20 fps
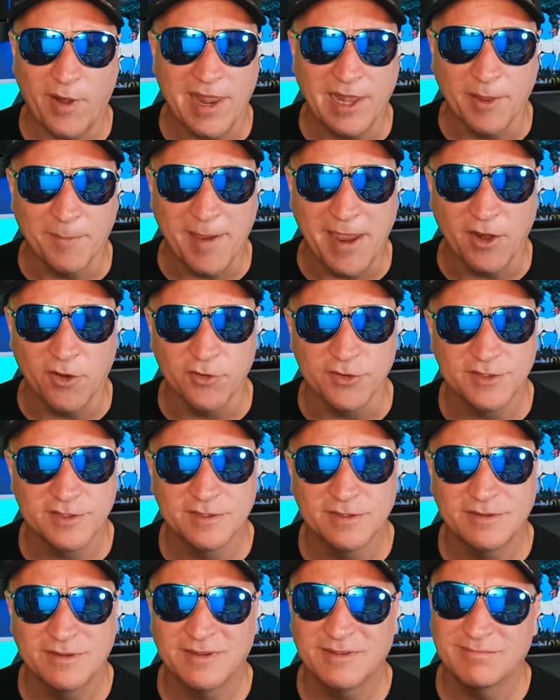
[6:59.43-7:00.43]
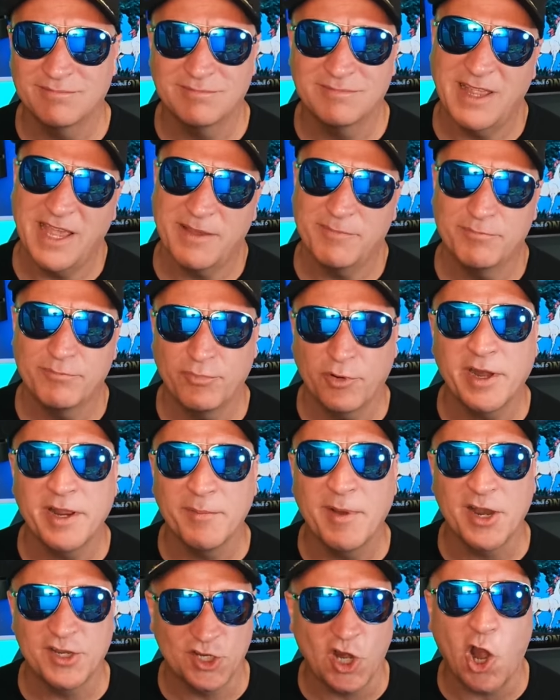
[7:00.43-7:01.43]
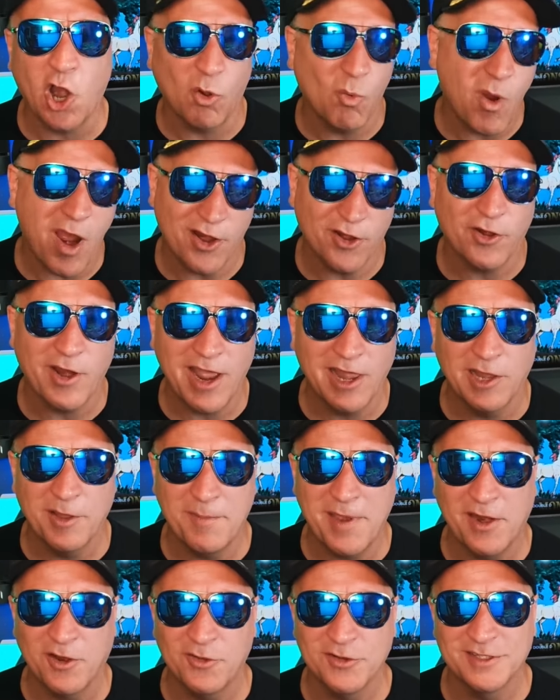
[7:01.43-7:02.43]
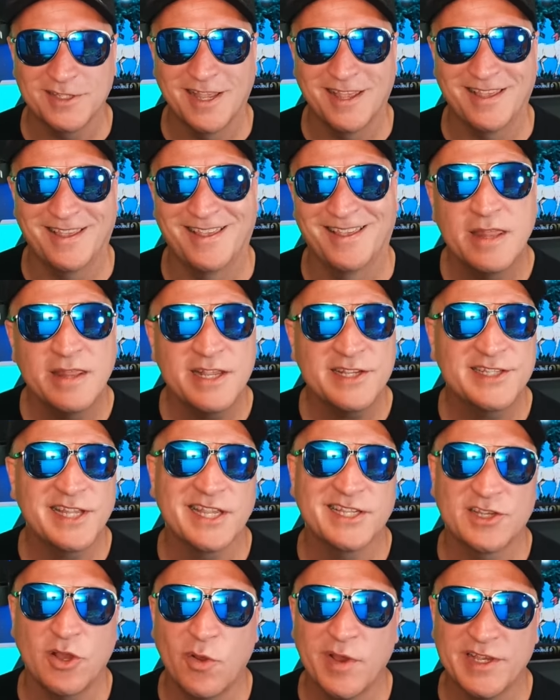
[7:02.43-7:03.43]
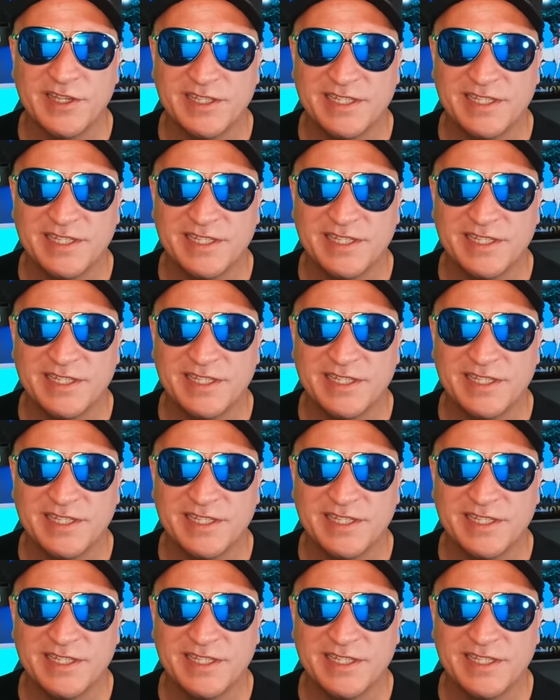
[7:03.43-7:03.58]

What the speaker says: elementals. And they pretty much are water elementals. These things always